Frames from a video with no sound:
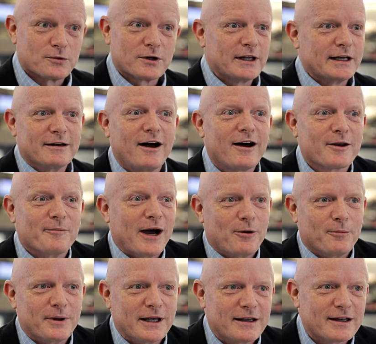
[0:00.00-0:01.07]
really not
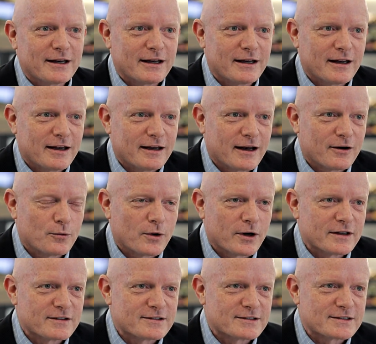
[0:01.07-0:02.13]
about me, and I don't
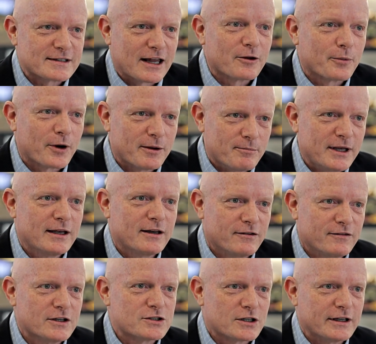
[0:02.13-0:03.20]
want to celebrate me
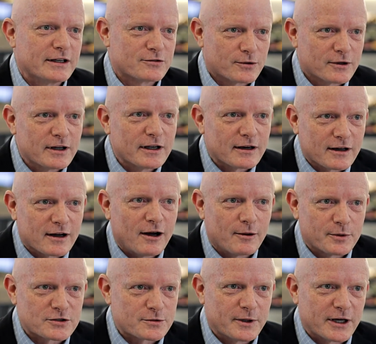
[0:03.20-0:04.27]
individually. It's really an
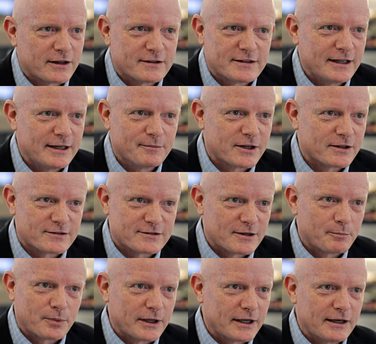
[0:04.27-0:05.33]
accomplishment of the team, because
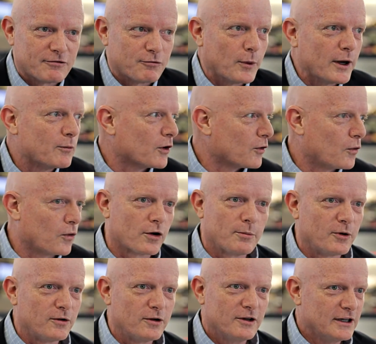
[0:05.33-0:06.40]
simply if we were
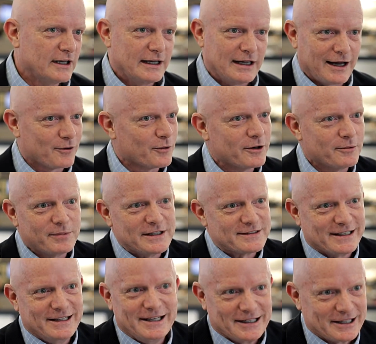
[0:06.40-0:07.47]
horrible, I wouldn't be
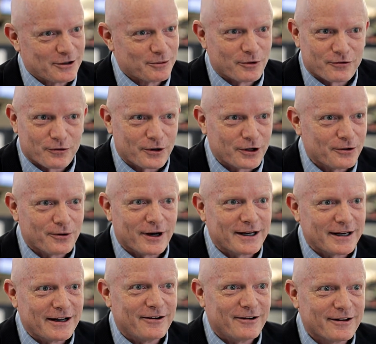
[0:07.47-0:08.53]
seated here before you
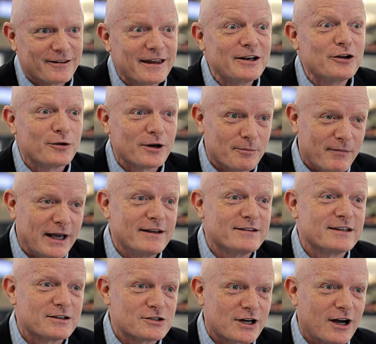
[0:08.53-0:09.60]
right now. They do an
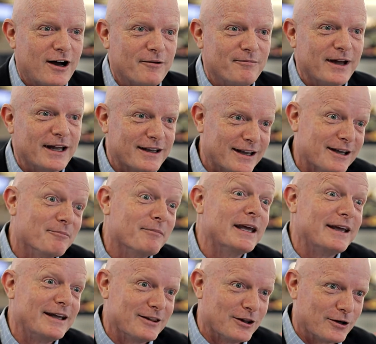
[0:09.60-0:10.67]
amazing job making
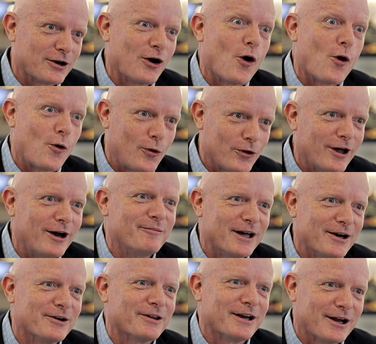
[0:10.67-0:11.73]
me look a whole lot
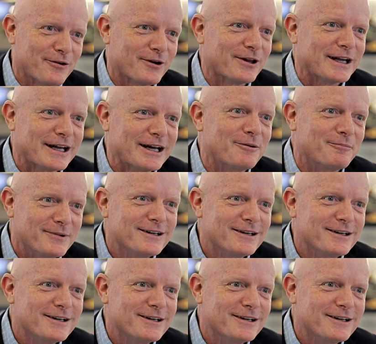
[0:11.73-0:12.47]
better than I really am.